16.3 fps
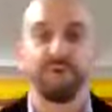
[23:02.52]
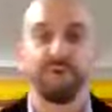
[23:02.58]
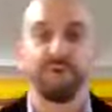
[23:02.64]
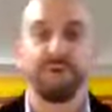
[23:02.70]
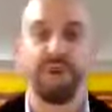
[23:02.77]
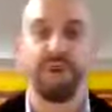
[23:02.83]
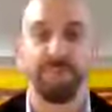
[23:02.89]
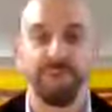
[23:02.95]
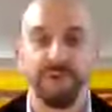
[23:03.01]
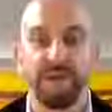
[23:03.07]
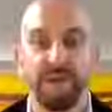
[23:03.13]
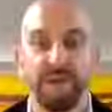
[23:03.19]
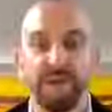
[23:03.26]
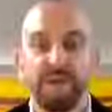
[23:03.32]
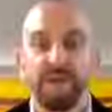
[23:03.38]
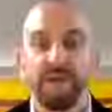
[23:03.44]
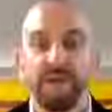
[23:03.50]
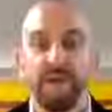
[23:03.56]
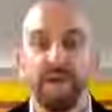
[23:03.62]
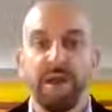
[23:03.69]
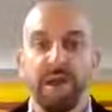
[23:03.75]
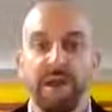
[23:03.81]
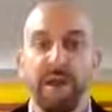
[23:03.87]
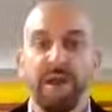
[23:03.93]
to the company.
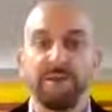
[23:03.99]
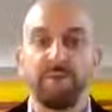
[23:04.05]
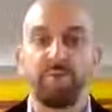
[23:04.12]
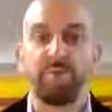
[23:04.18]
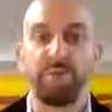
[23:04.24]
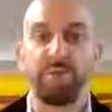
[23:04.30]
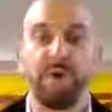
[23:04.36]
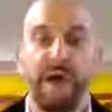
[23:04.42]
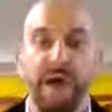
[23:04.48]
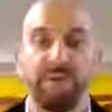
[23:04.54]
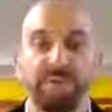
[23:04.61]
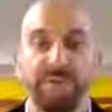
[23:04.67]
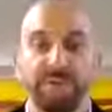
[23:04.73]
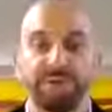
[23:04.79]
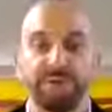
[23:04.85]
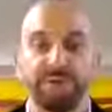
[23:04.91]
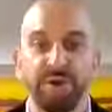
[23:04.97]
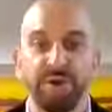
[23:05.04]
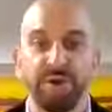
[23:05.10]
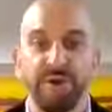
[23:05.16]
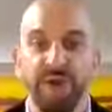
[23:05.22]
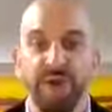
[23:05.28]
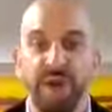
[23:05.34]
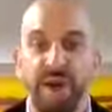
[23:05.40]
And we will make sure
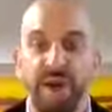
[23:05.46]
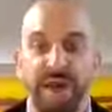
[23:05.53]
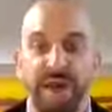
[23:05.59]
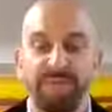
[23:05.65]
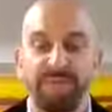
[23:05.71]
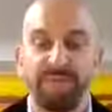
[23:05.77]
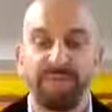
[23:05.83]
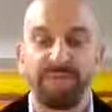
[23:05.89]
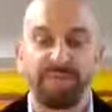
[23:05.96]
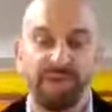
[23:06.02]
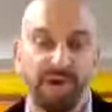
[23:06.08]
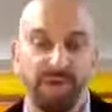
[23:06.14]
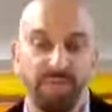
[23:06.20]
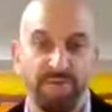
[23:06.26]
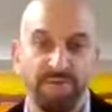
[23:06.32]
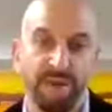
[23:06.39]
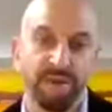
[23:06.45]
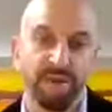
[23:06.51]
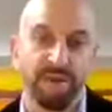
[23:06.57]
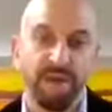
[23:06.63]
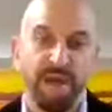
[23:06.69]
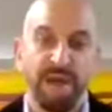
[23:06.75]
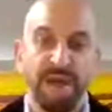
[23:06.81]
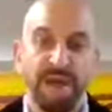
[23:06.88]
that every development
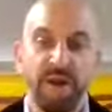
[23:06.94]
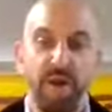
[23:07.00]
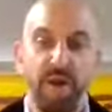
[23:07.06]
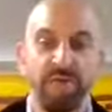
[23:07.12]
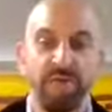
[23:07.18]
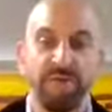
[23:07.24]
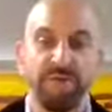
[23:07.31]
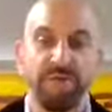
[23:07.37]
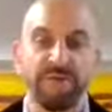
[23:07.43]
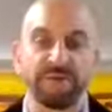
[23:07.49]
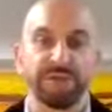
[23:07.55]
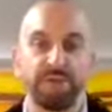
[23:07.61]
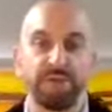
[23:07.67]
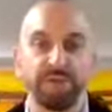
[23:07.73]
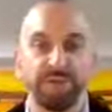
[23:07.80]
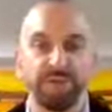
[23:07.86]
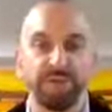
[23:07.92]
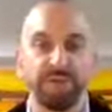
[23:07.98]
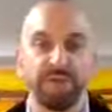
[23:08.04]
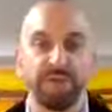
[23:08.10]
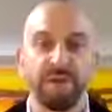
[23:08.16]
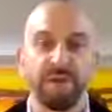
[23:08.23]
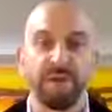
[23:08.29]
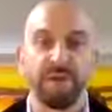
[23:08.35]
and all the things that we're
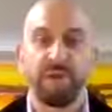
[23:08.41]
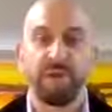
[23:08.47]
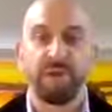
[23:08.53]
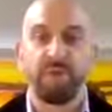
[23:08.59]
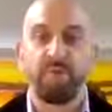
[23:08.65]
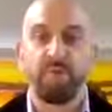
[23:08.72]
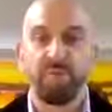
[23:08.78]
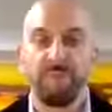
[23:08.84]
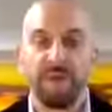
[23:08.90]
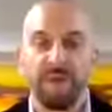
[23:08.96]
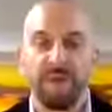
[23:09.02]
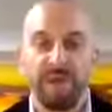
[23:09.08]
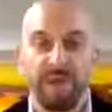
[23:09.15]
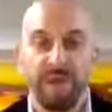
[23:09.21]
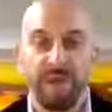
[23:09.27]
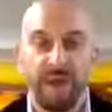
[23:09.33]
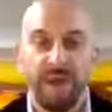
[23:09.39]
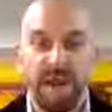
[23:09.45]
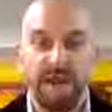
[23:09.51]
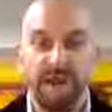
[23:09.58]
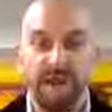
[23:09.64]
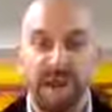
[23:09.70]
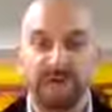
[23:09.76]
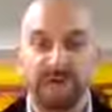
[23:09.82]
doing will be
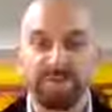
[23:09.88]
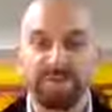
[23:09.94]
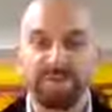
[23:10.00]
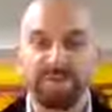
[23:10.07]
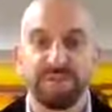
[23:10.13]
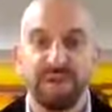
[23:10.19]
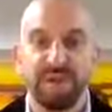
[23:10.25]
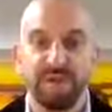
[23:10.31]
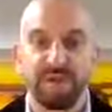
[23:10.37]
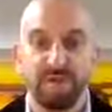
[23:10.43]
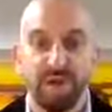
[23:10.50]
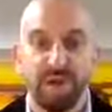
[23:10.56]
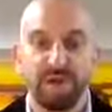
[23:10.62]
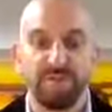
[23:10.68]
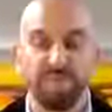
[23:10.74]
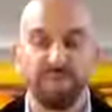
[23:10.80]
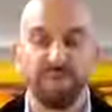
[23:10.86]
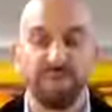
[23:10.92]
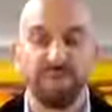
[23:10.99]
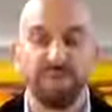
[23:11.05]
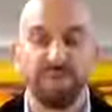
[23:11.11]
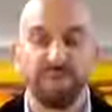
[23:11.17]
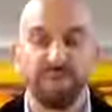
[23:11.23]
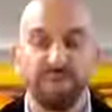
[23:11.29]
announced to our
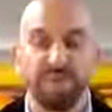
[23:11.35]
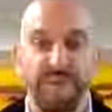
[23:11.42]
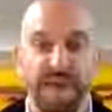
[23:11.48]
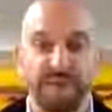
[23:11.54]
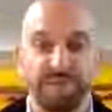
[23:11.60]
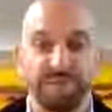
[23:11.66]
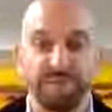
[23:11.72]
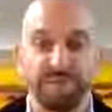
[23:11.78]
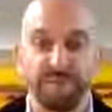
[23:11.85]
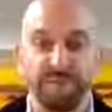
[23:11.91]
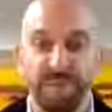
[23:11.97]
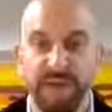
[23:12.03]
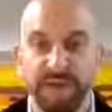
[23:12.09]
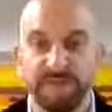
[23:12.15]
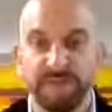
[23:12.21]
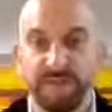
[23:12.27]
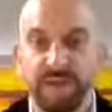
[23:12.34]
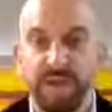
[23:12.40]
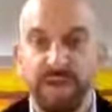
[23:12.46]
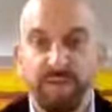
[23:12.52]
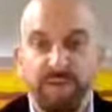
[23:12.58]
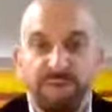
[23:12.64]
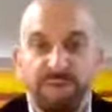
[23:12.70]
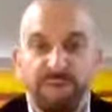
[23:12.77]
community within the masternode space,
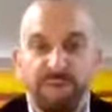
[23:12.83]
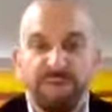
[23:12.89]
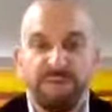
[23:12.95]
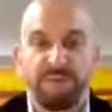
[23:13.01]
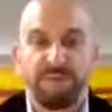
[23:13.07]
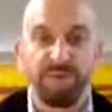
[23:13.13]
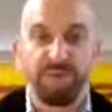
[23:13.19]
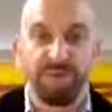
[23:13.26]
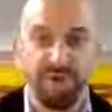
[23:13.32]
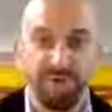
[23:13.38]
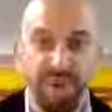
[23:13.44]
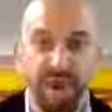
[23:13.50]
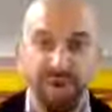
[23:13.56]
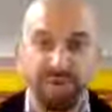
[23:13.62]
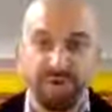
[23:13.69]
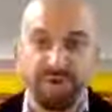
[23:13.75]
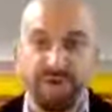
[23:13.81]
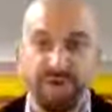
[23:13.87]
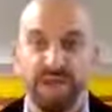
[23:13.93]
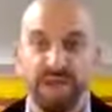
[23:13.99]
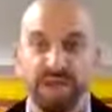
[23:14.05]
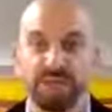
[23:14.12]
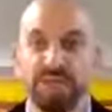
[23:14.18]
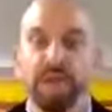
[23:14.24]
within the community manager and
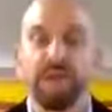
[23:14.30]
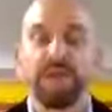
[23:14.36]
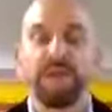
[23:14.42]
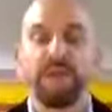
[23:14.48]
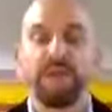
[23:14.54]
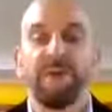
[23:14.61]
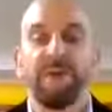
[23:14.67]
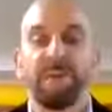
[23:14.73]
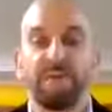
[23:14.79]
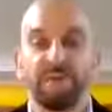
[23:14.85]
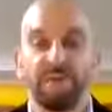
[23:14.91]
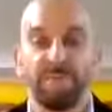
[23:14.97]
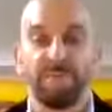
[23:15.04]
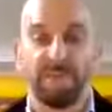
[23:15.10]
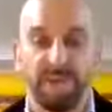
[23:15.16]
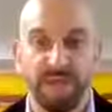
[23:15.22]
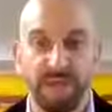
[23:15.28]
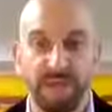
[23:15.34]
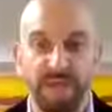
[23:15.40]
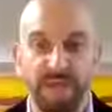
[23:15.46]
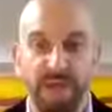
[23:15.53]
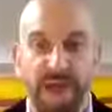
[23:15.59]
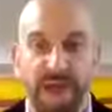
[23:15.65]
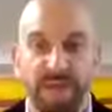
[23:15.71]
Ian, and them are going to be taking
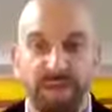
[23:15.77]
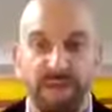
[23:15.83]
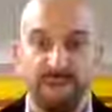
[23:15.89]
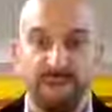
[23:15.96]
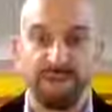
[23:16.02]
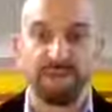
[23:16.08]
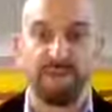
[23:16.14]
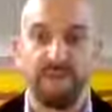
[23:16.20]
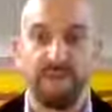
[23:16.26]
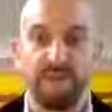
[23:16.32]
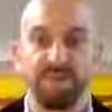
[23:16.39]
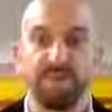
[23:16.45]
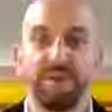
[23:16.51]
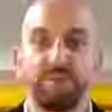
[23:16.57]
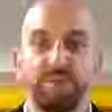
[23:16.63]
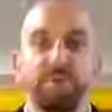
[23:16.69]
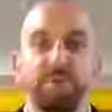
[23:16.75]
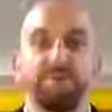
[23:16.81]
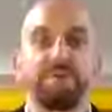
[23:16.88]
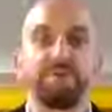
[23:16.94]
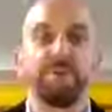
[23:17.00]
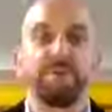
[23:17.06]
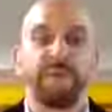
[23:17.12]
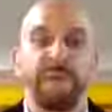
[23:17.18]
care of that and making sure that everything we're
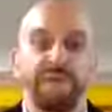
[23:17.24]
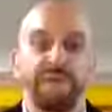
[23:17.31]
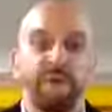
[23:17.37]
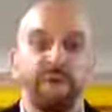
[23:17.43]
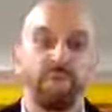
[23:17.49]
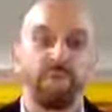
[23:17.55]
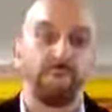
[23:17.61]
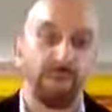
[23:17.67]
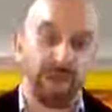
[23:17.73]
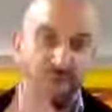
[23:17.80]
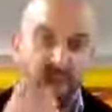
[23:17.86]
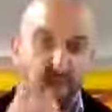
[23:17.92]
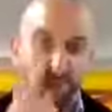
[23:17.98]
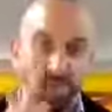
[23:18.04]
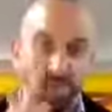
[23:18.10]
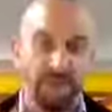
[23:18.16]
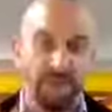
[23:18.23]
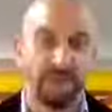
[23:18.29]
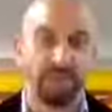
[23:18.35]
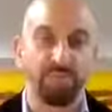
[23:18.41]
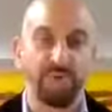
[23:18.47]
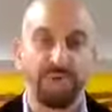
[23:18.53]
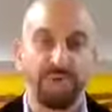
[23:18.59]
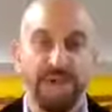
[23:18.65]
doing, they know, and that's
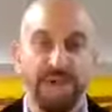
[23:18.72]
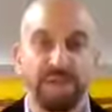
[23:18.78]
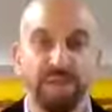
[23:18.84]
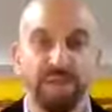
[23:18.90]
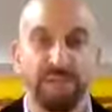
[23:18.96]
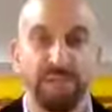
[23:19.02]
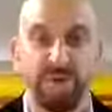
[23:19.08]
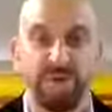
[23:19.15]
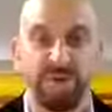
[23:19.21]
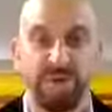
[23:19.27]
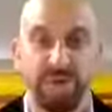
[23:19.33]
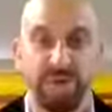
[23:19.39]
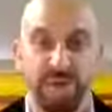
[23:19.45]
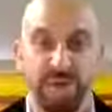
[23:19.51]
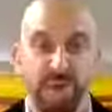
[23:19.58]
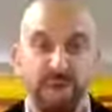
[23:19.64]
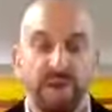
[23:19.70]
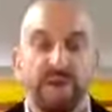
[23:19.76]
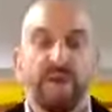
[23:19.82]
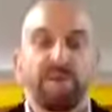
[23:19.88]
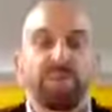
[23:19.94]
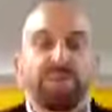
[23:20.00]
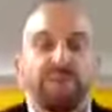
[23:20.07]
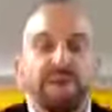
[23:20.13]
being relayed to the community
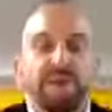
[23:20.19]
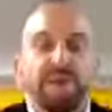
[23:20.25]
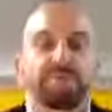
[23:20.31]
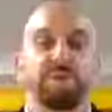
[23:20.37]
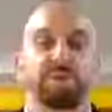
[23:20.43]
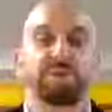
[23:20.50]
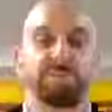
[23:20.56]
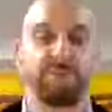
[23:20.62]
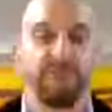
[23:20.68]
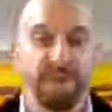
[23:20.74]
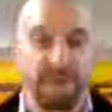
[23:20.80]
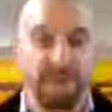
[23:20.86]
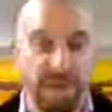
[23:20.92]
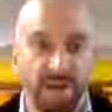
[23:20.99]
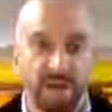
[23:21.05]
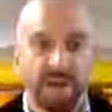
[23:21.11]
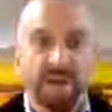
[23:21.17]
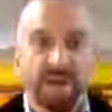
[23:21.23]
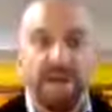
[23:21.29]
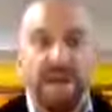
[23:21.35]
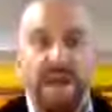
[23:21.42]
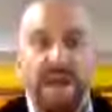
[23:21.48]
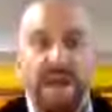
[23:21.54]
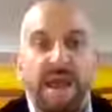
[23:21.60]
via social media
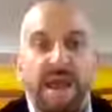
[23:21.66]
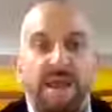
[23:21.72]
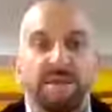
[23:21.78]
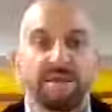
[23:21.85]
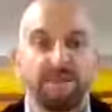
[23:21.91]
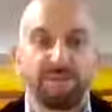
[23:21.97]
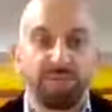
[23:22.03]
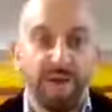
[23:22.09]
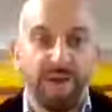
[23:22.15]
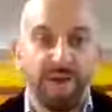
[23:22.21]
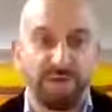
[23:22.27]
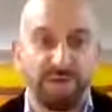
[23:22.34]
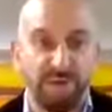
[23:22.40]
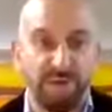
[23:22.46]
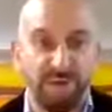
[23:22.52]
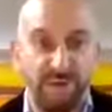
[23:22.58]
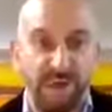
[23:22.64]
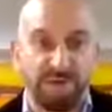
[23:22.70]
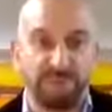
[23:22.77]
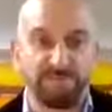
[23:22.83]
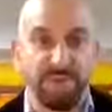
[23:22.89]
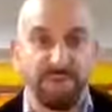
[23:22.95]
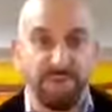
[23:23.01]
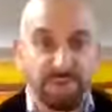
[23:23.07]
and directly in the
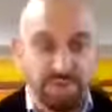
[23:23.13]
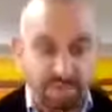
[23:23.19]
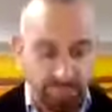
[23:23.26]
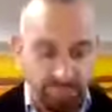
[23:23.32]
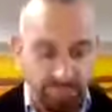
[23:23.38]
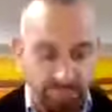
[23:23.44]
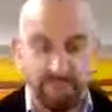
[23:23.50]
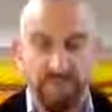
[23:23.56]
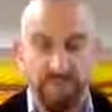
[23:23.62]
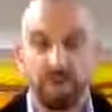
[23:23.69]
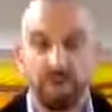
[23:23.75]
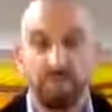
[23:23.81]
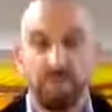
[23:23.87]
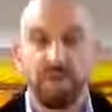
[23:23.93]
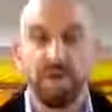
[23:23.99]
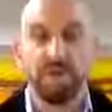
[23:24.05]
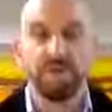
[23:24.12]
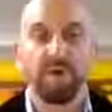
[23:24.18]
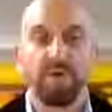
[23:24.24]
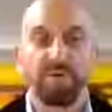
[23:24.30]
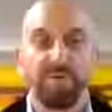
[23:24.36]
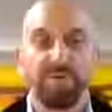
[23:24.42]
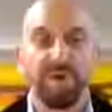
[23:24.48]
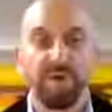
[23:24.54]
announcements. So
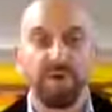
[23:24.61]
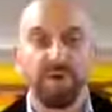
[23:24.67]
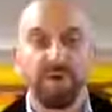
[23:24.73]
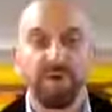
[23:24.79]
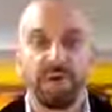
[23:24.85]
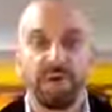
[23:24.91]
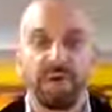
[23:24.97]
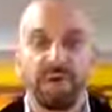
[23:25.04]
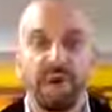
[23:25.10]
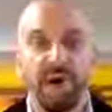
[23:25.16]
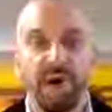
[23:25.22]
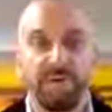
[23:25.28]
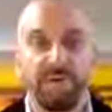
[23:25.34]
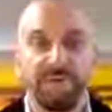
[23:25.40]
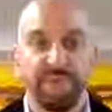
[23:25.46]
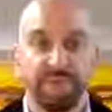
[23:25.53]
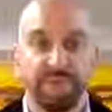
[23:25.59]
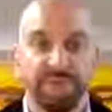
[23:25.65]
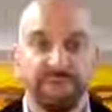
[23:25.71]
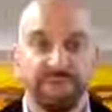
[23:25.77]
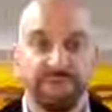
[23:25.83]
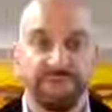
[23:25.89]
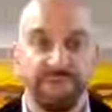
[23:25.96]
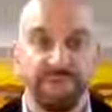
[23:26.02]
don't feel, if you don't
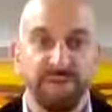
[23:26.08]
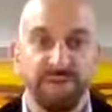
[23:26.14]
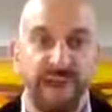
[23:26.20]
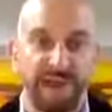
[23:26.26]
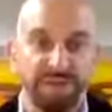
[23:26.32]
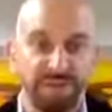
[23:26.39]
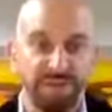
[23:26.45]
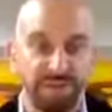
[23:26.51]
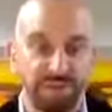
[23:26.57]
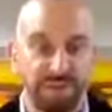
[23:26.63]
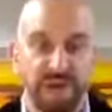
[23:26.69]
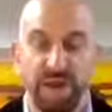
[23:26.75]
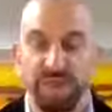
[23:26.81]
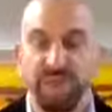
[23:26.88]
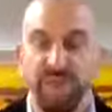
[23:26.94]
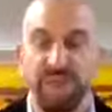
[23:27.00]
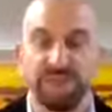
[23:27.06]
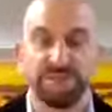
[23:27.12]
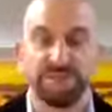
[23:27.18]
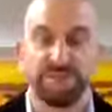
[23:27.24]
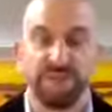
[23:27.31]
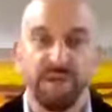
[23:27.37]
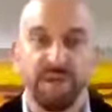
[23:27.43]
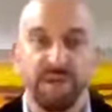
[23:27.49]
see us in the masternode side of
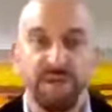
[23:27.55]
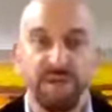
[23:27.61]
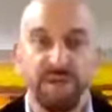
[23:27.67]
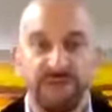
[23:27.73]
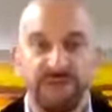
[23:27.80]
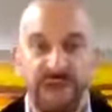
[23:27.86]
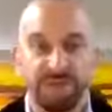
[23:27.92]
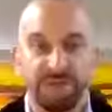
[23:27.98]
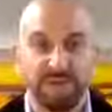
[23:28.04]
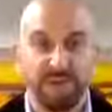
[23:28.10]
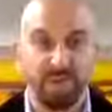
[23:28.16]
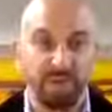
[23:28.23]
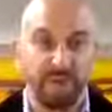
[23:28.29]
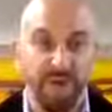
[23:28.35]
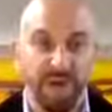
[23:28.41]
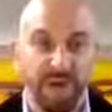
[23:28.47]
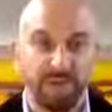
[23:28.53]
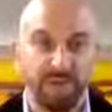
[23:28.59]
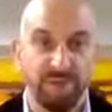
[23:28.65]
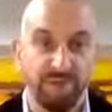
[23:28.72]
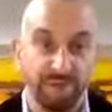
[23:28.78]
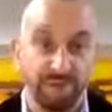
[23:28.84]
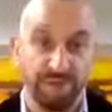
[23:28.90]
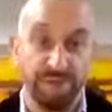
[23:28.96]
things, that we're gone
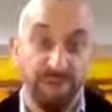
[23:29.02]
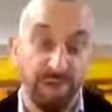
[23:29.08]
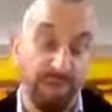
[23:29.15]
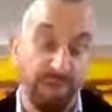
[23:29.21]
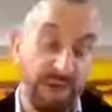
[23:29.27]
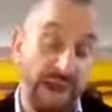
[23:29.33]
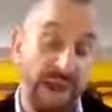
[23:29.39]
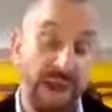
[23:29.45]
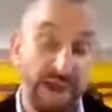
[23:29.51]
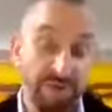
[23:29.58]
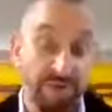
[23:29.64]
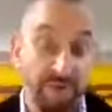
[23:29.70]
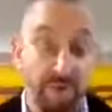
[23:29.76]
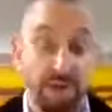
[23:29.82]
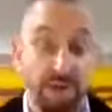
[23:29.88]
somewhere. We're